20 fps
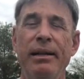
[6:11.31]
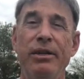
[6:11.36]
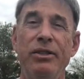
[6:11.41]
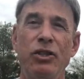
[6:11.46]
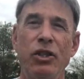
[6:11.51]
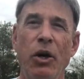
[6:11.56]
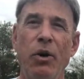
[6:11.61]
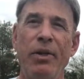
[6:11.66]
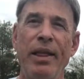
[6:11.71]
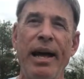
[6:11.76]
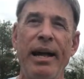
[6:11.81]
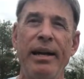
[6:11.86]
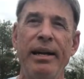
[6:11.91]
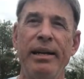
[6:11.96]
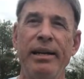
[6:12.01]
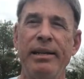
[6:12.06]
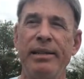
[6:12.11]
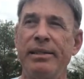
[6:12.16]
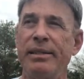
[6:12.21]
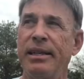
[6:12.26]
so that
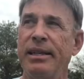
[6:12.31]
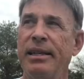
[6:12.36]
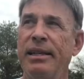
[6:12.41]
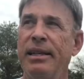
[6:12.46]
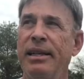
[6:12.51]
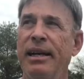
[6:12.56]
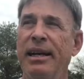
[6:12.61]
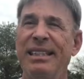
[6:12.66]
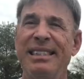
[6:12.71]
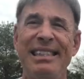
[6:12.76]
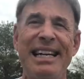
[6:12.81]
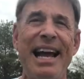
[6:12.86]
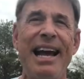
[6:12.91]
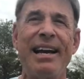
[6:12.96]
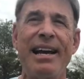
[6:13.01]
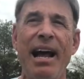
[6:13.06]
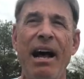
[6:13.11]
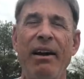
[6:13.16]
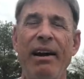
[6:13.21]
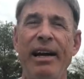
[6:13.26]
it is a
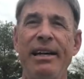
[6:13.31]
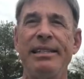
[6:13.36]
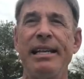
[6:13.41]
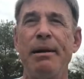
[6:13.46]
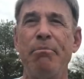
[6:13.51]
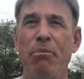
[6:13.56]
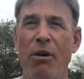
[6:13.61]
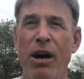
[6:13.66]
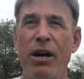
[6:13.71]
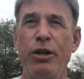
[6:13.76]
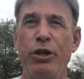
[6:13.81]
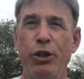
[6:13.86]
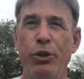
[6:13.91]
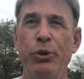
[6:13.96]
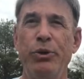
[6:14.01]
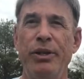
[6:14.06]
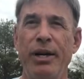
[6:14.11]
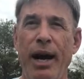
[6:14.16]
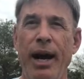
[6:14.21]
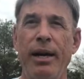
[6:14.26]
standout as a Mark
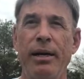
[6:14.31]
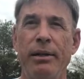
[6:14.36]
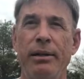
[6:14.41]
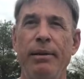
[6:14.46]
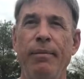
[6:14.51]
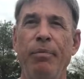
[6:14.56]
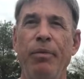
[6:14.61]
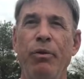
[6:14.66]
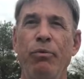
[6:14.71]
II dial.